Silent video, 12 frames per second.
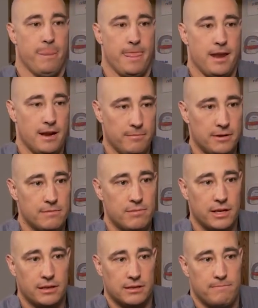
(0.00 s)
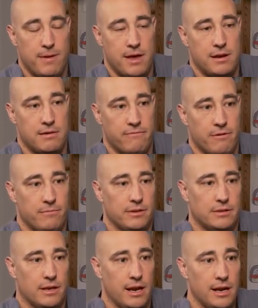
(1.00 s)
And I'm going to bring this pen in from the
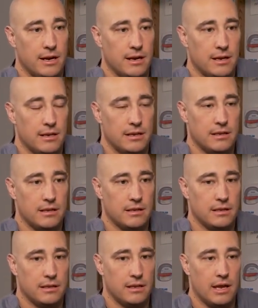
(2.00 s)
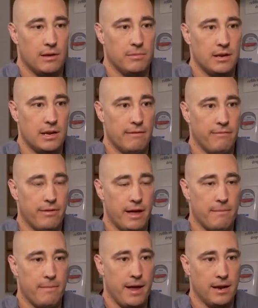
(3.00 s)
side. Tell me if
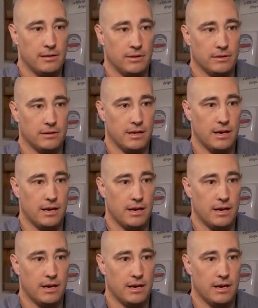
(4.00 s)
that pen looks